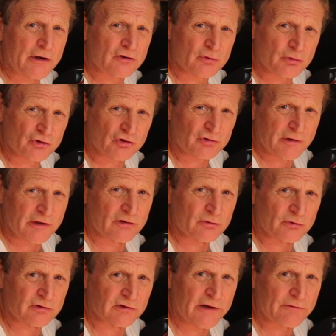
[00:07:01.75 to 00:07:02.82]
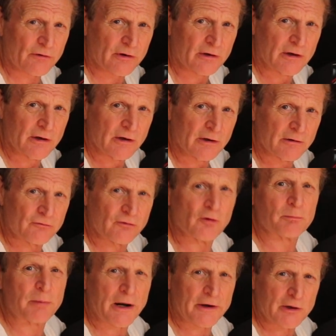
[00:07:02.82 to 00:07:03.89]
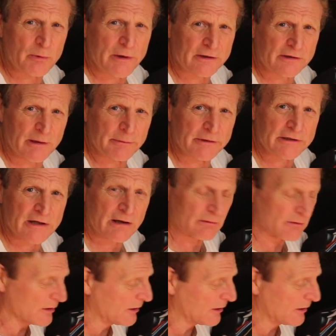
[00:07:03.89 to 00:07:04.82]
into his liver, full body weight coming down.